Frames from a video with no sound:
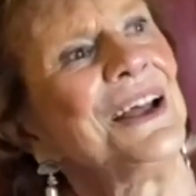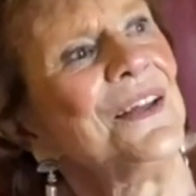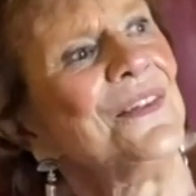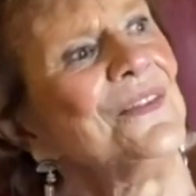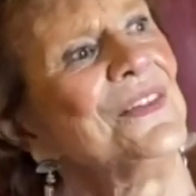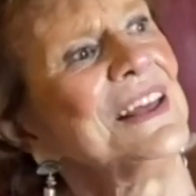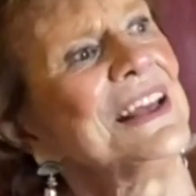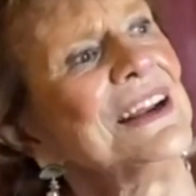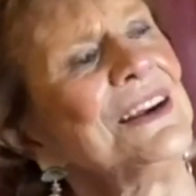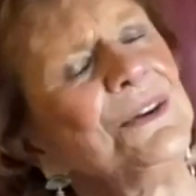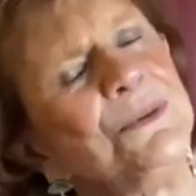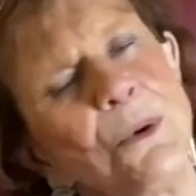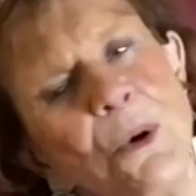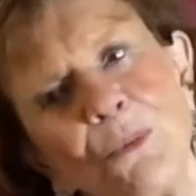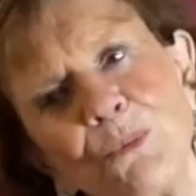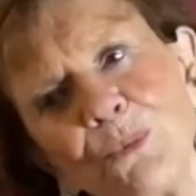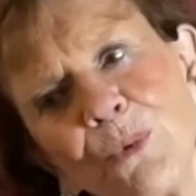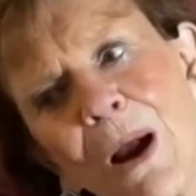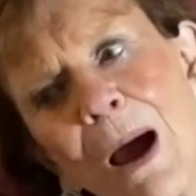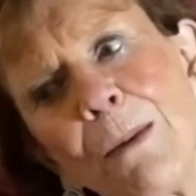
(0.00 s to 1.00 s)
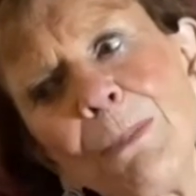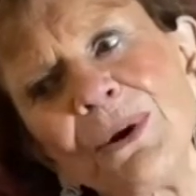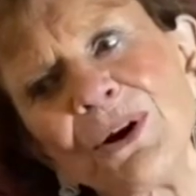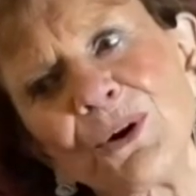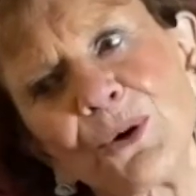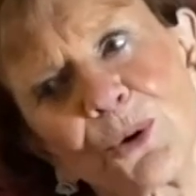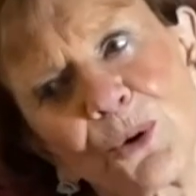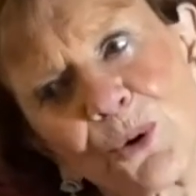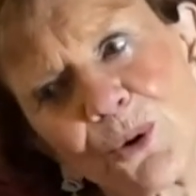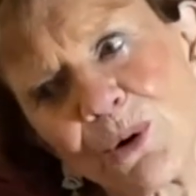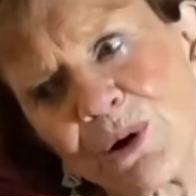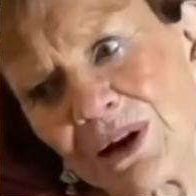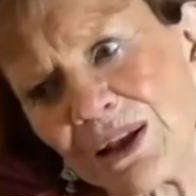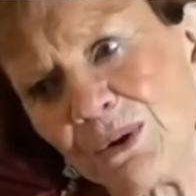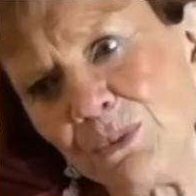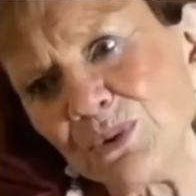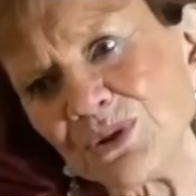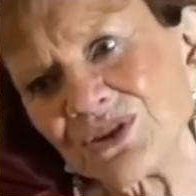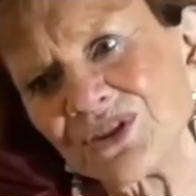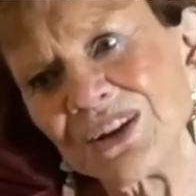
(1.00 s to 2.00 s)
then Robert Early
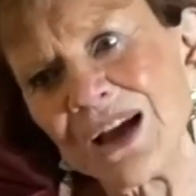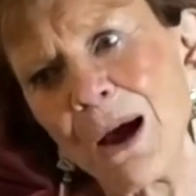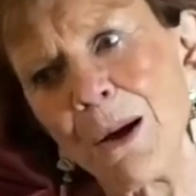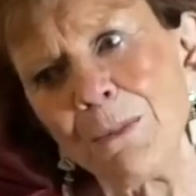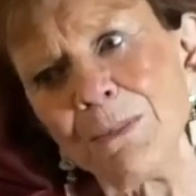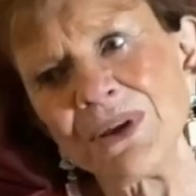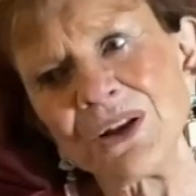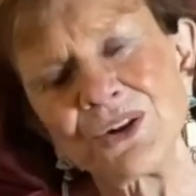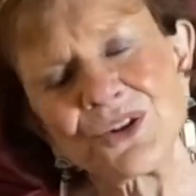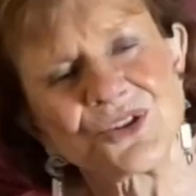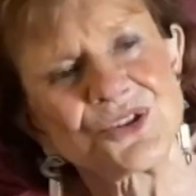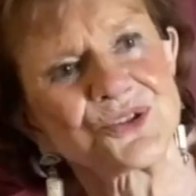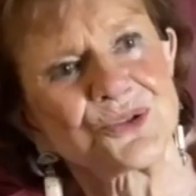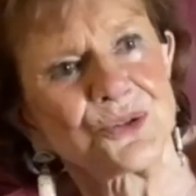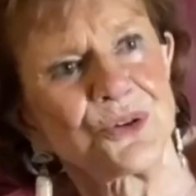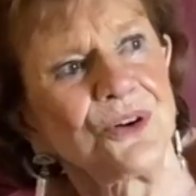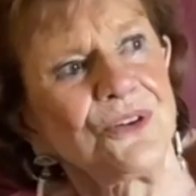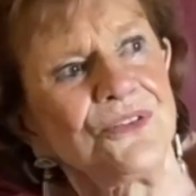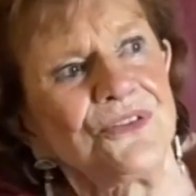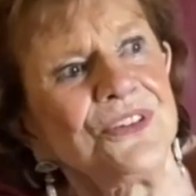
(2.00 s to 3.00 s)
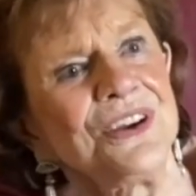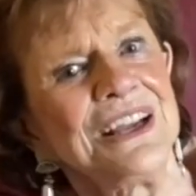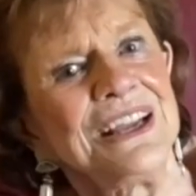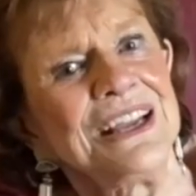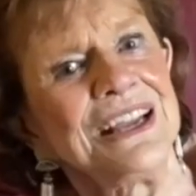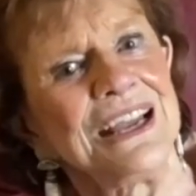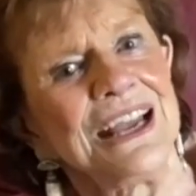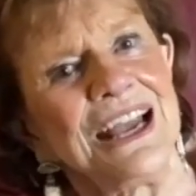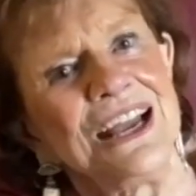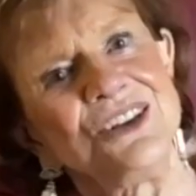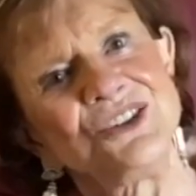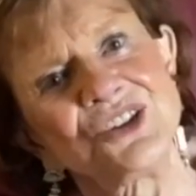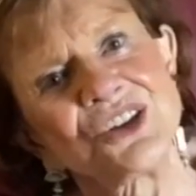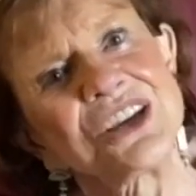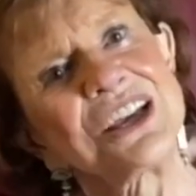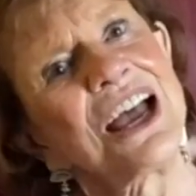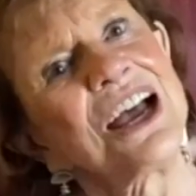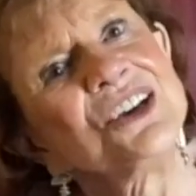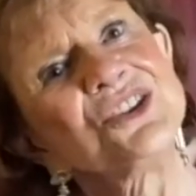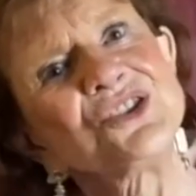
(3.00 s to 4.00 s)
was our Minister of
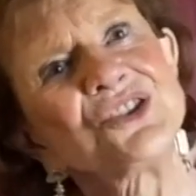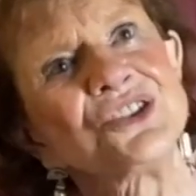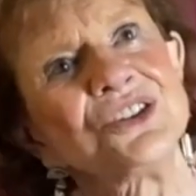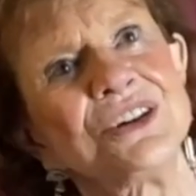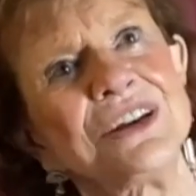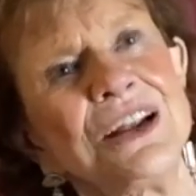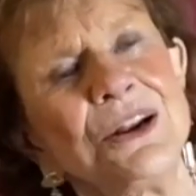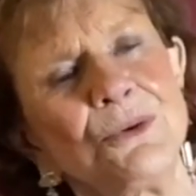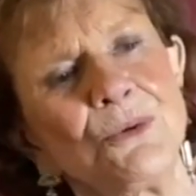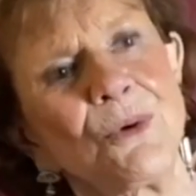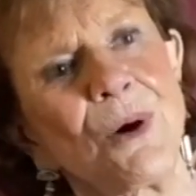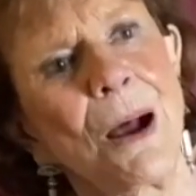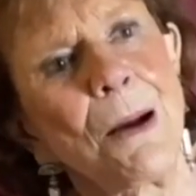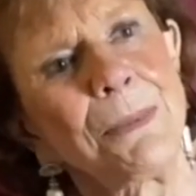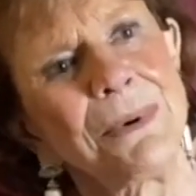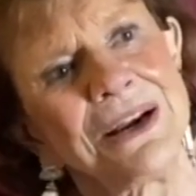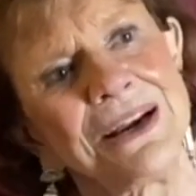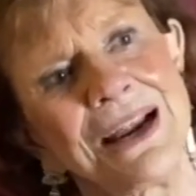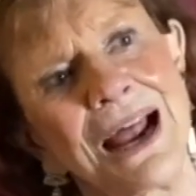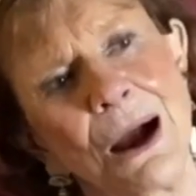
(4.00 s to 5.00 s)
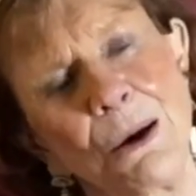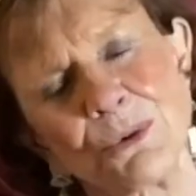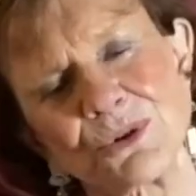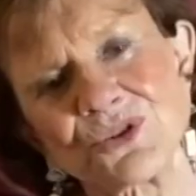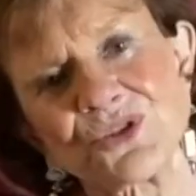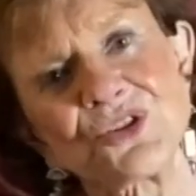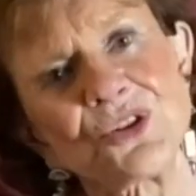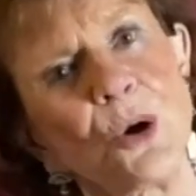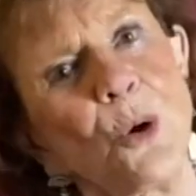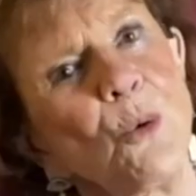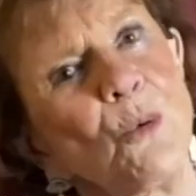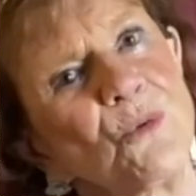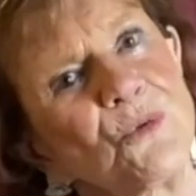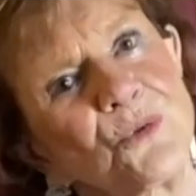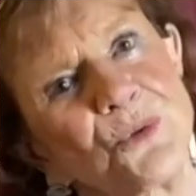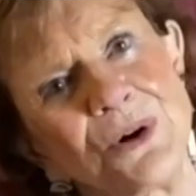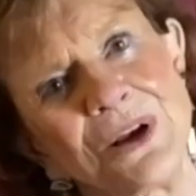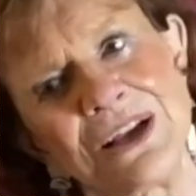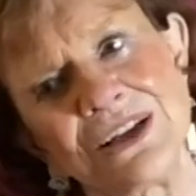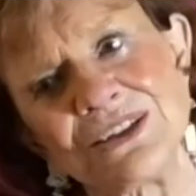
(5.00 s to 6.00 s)
Education, and Robert and I were soul
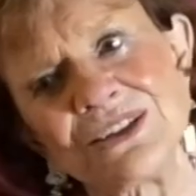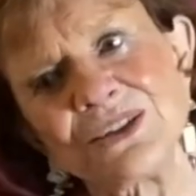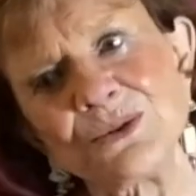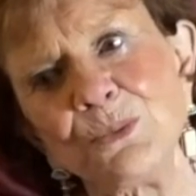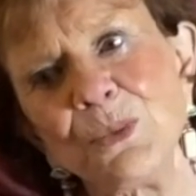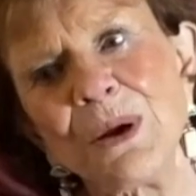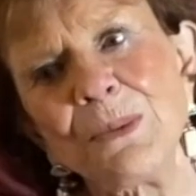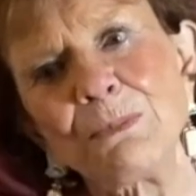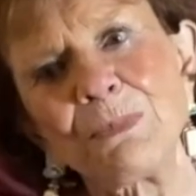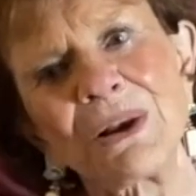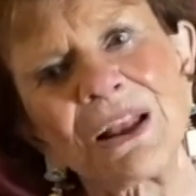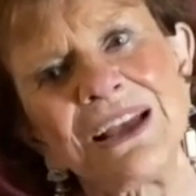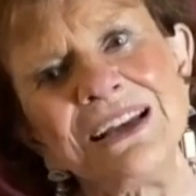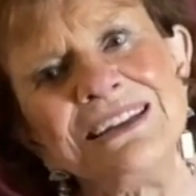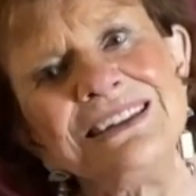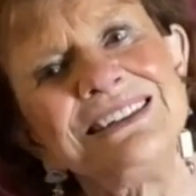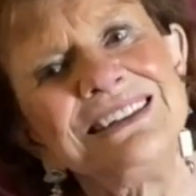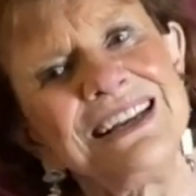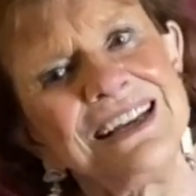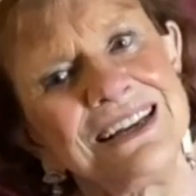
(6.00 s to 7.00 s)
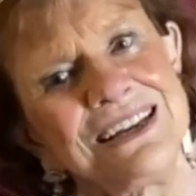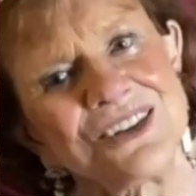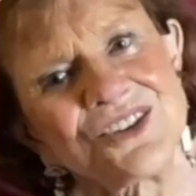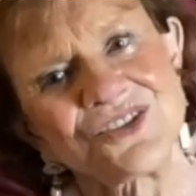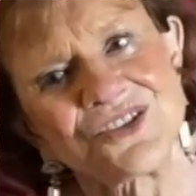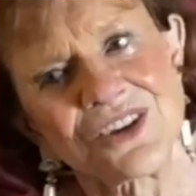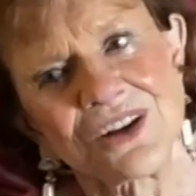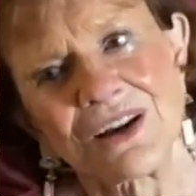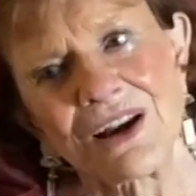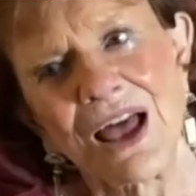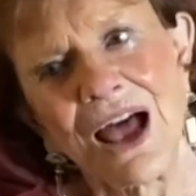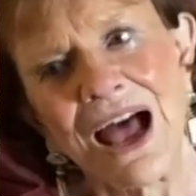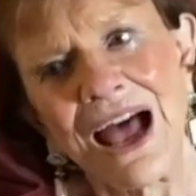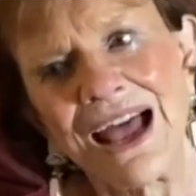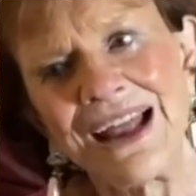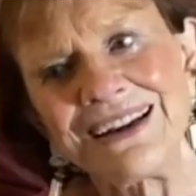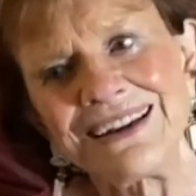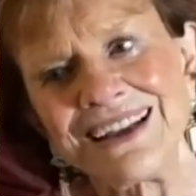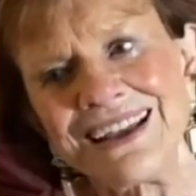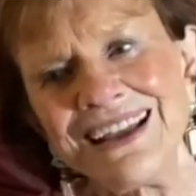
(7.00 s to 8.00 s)
friends, and we played tennis a
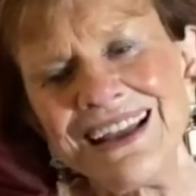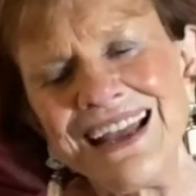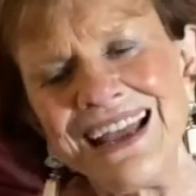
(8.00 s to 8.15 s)
lot,